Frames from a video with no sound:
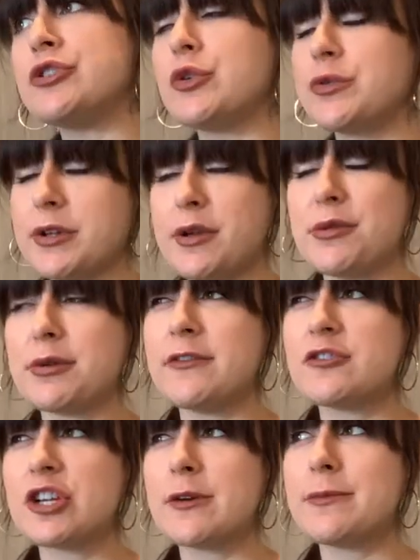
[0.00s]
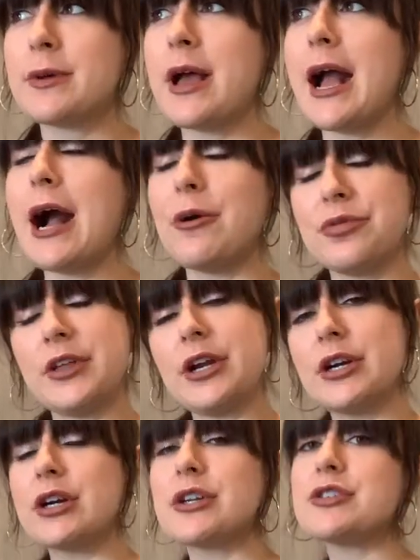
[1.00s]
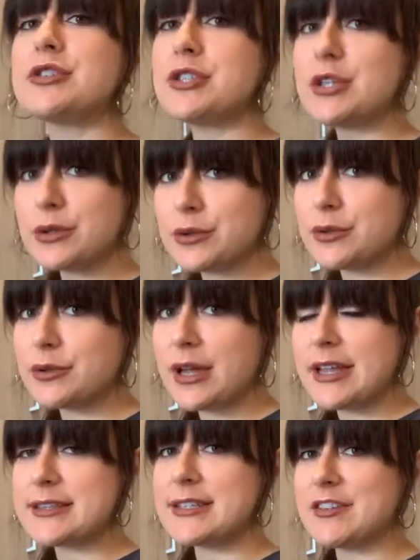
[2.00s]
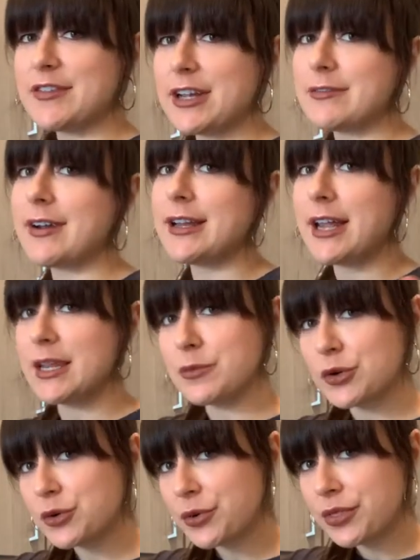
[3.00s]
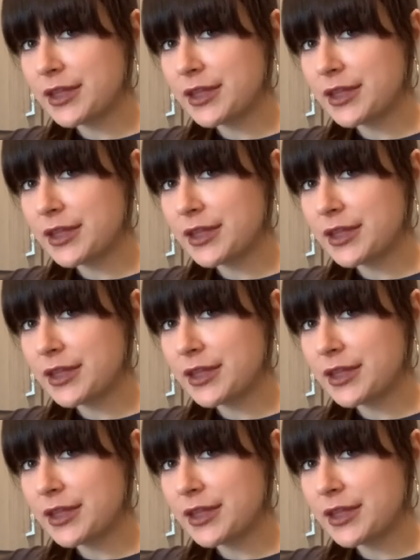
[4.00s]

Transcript: do another thrift trip out there soon and see if I can find any more cool